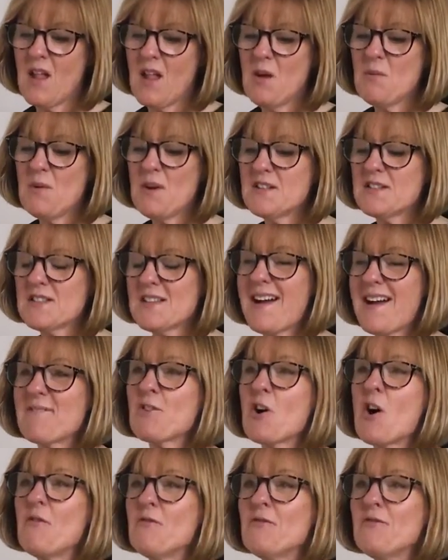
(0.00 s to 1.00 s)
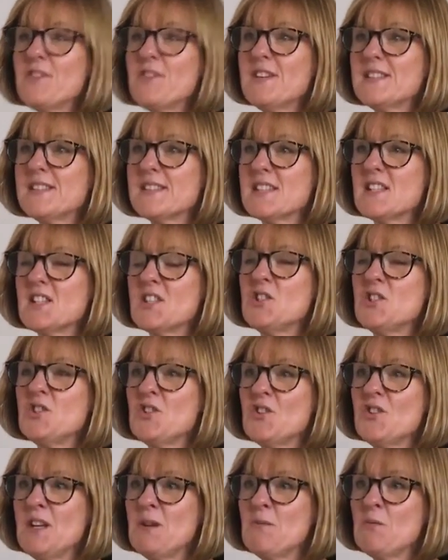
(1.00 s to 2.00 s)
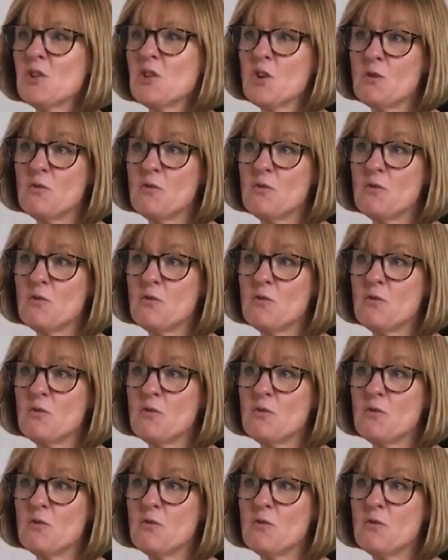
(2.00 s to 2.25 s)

We could have confidence that the journey would go